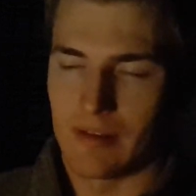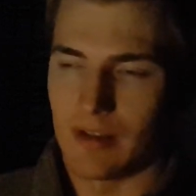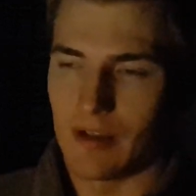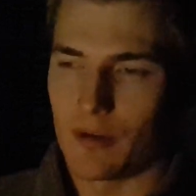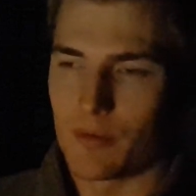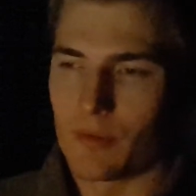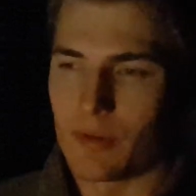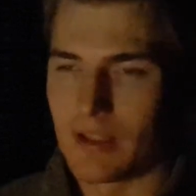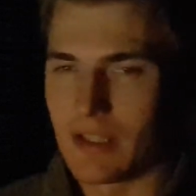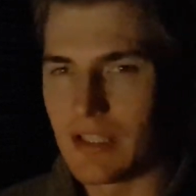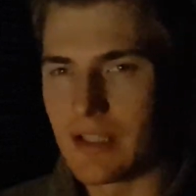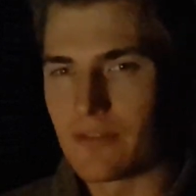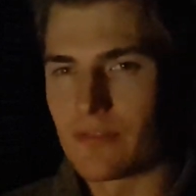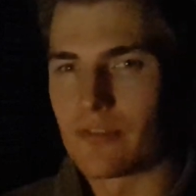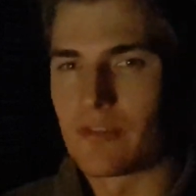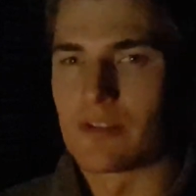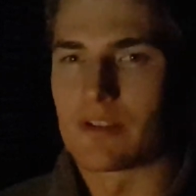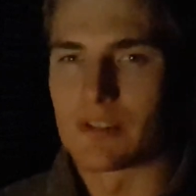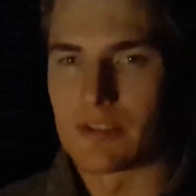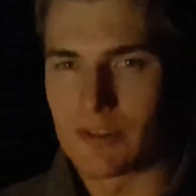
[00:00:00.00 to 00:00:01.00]
a
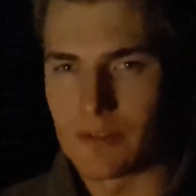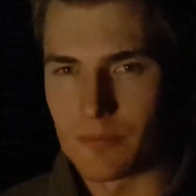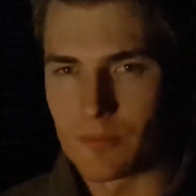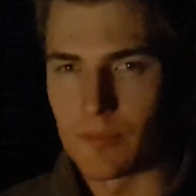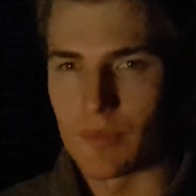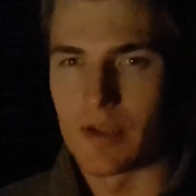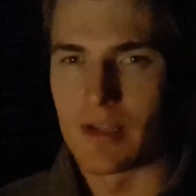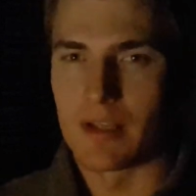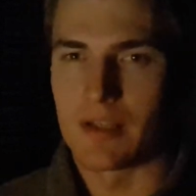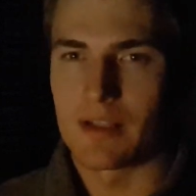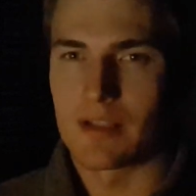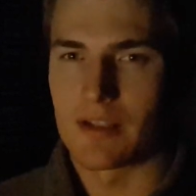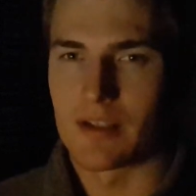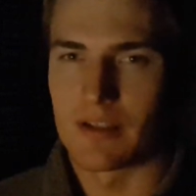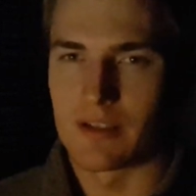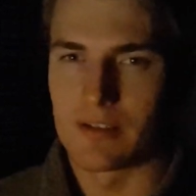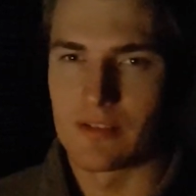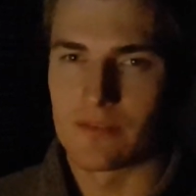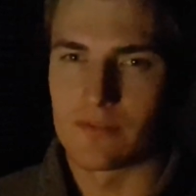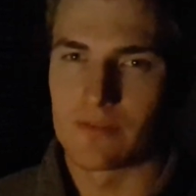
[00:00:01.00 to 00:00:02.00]
reliever in some way. It
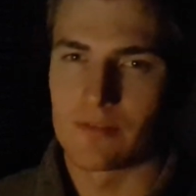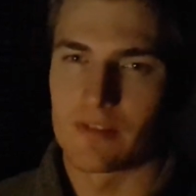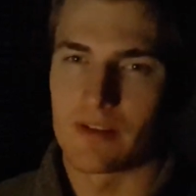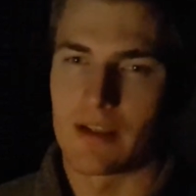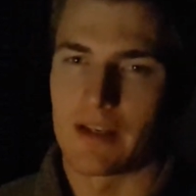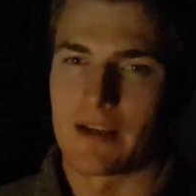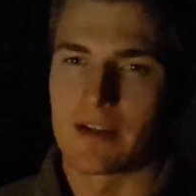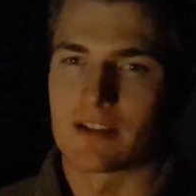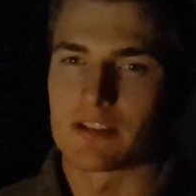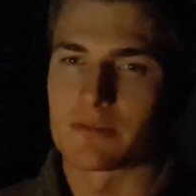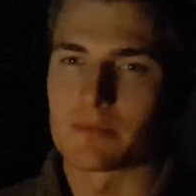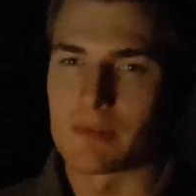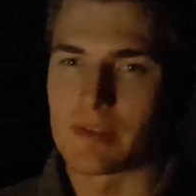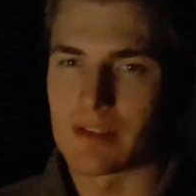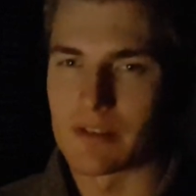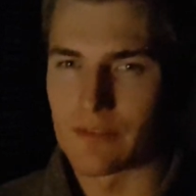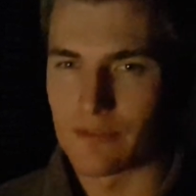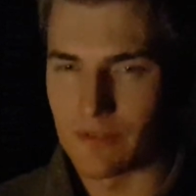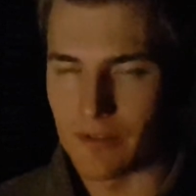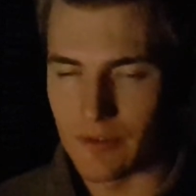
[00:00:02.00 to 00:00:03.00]
kind of allows me
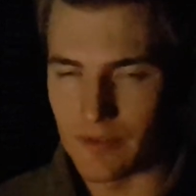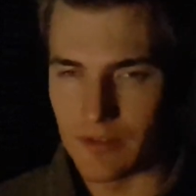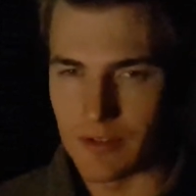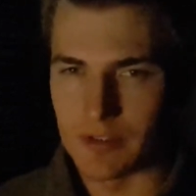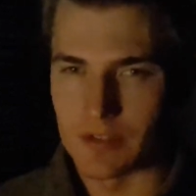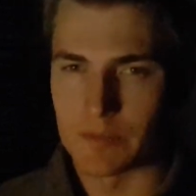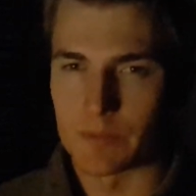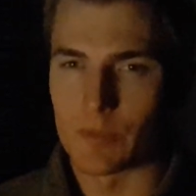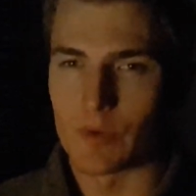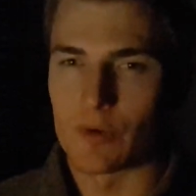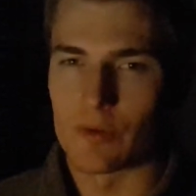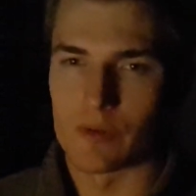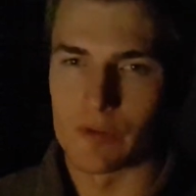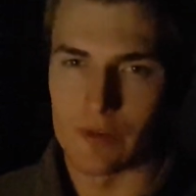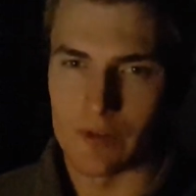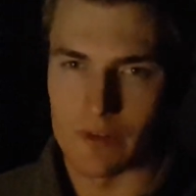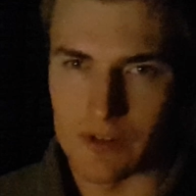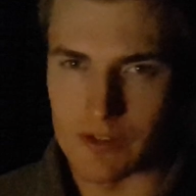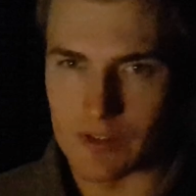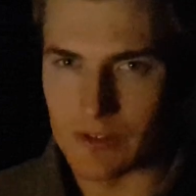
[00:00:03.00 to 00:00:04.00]
to focus more on
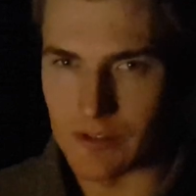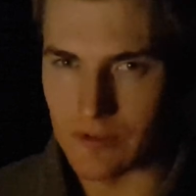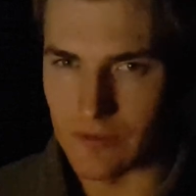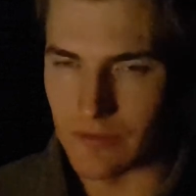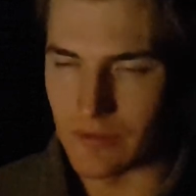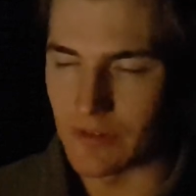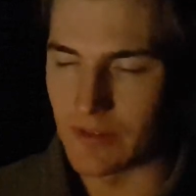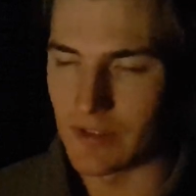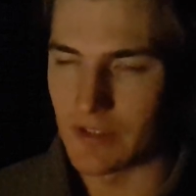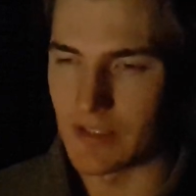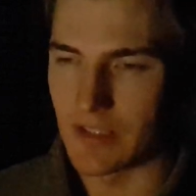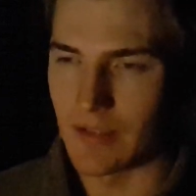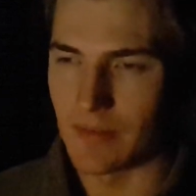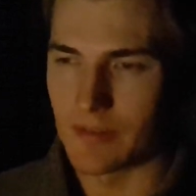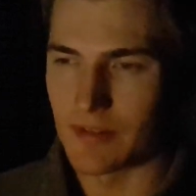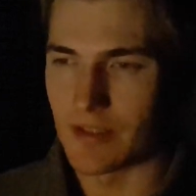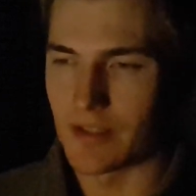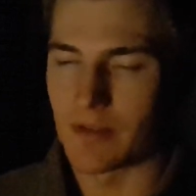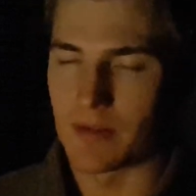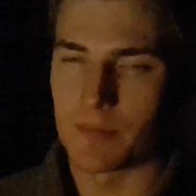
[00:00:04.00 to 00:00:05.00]
stuff at the same
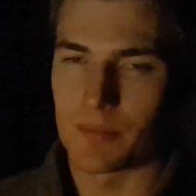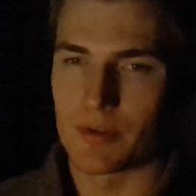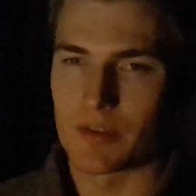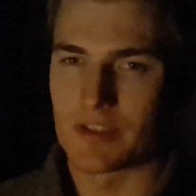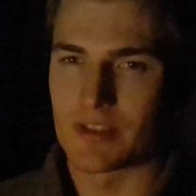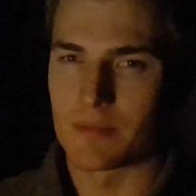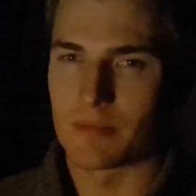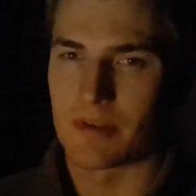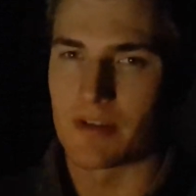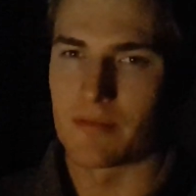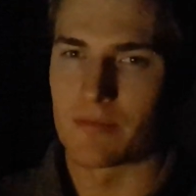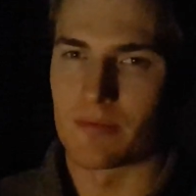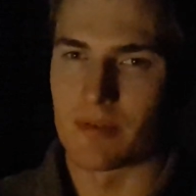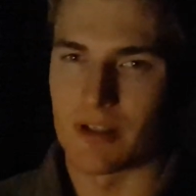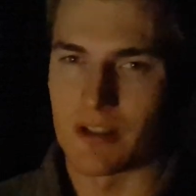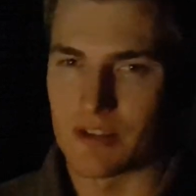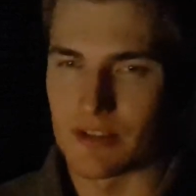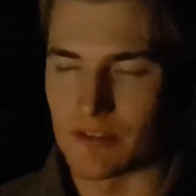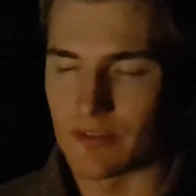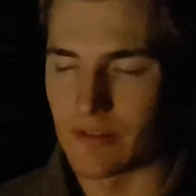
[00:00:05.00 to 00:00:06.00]
time, puts a bit of
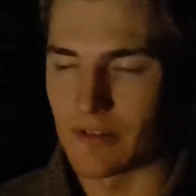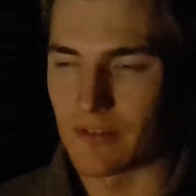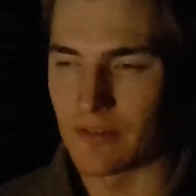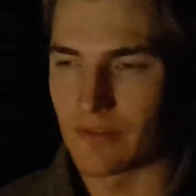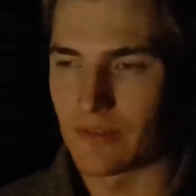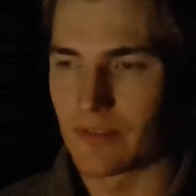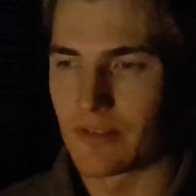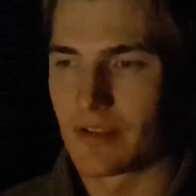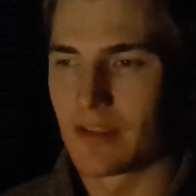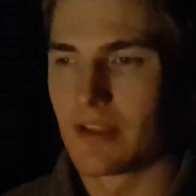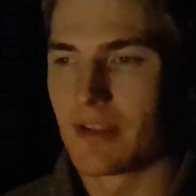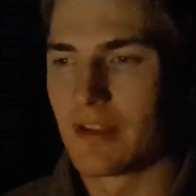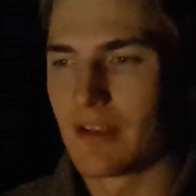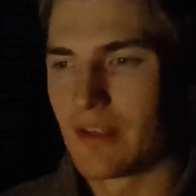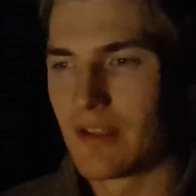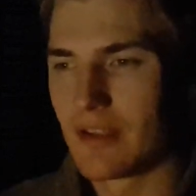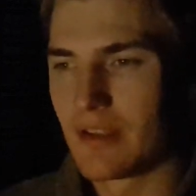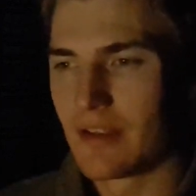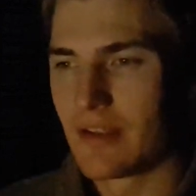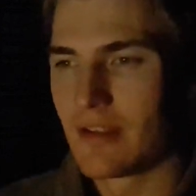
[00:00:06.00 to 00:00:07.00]
pressure on.
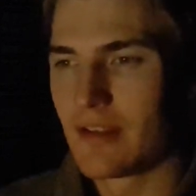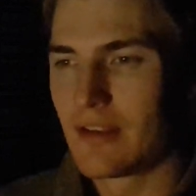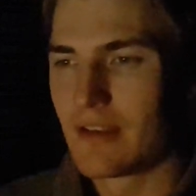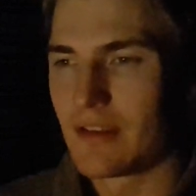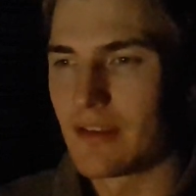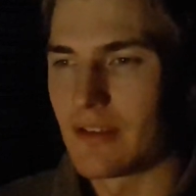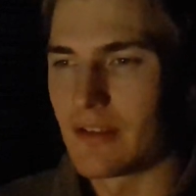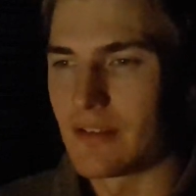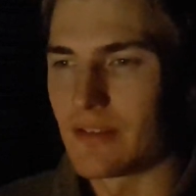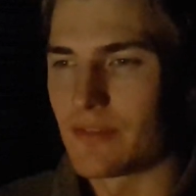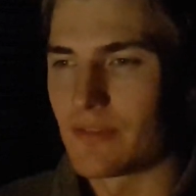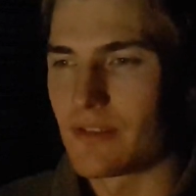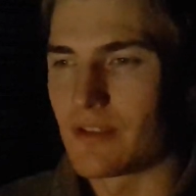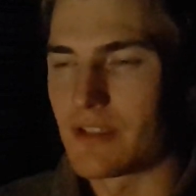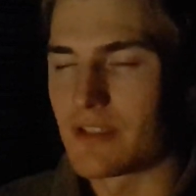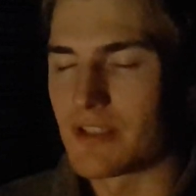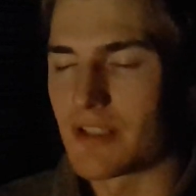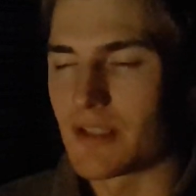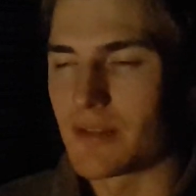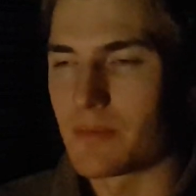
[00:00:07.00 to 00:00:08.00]
for the
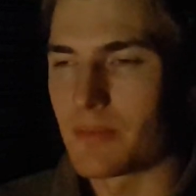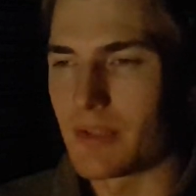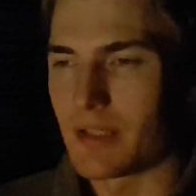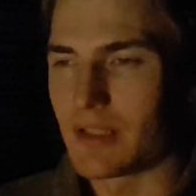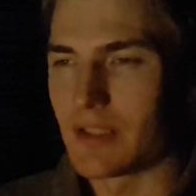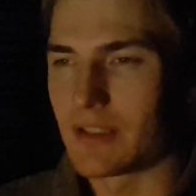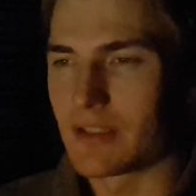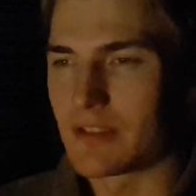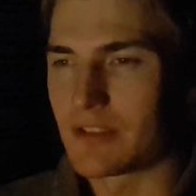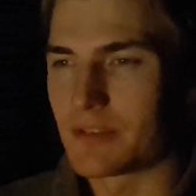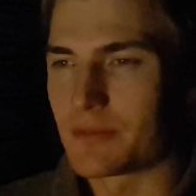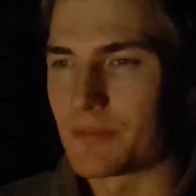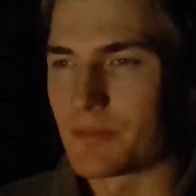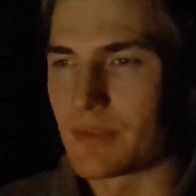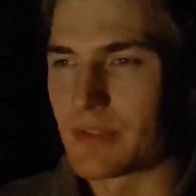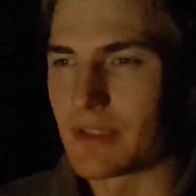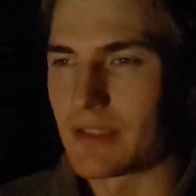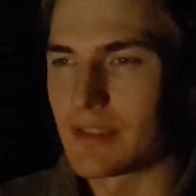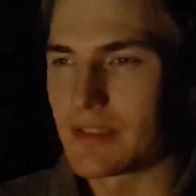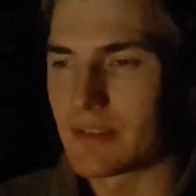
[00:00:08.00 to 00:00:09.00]
time being in some
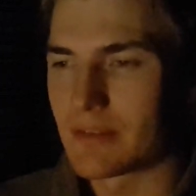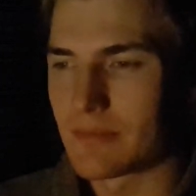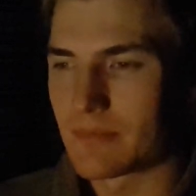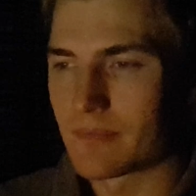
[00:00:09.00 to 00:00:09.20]
ways.